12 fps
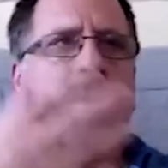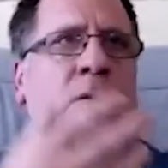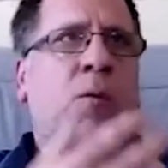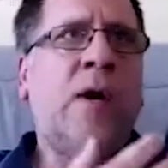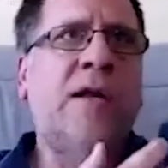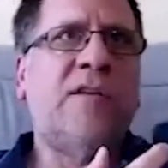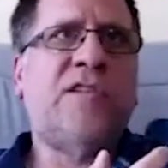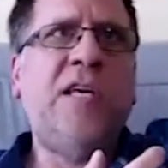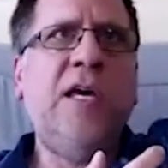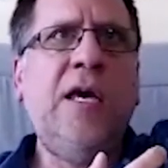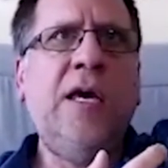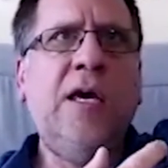what
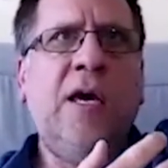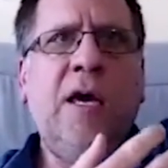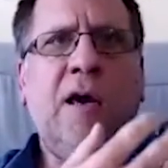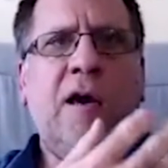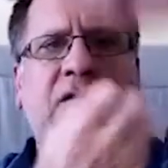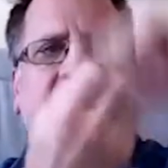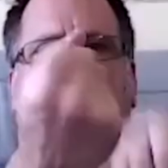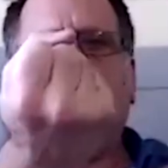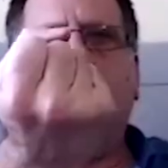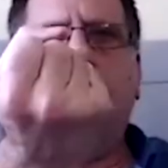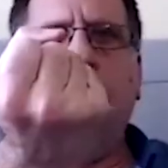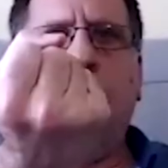T is of
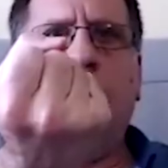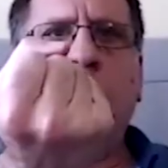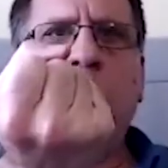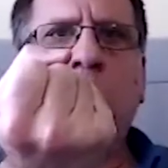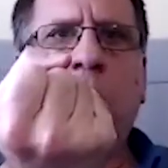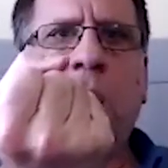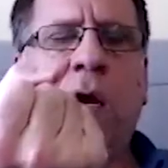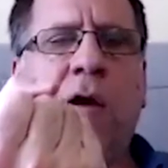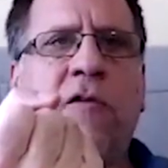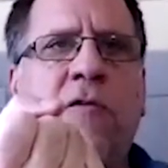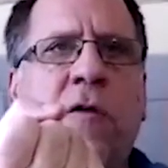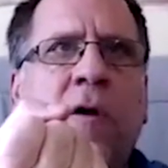A
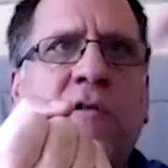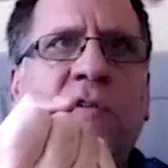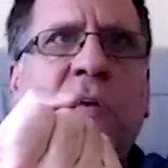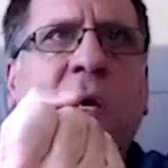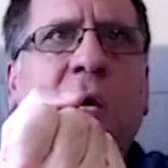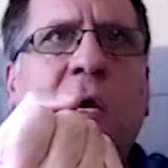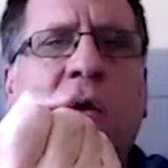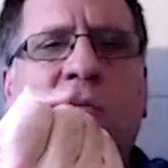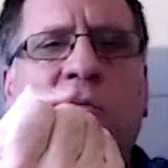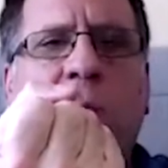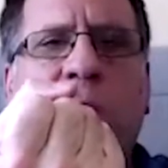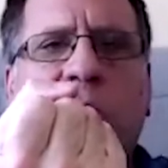is T
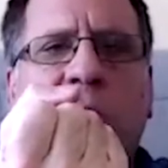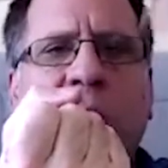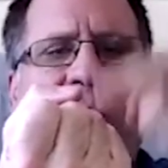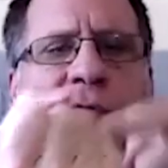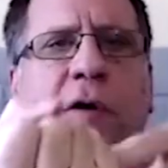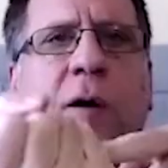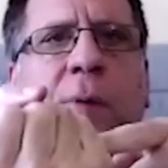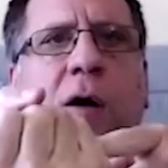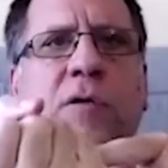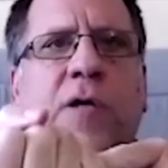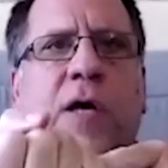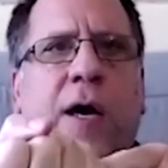is a belief
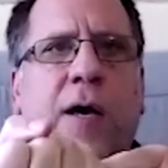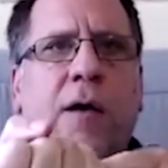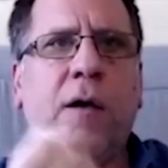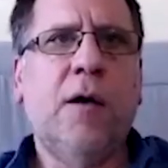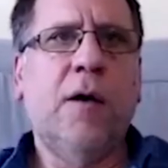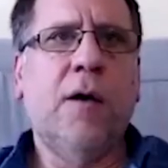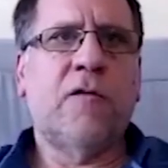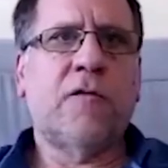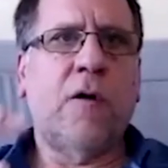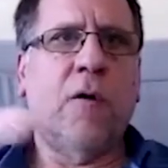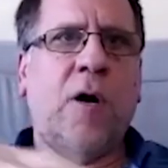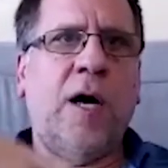about A.
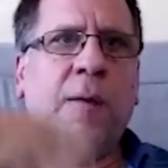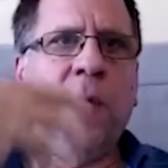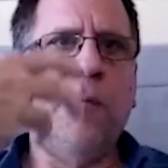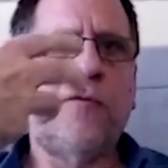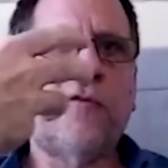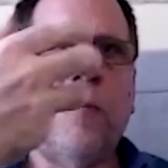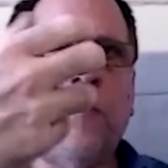So I'm in some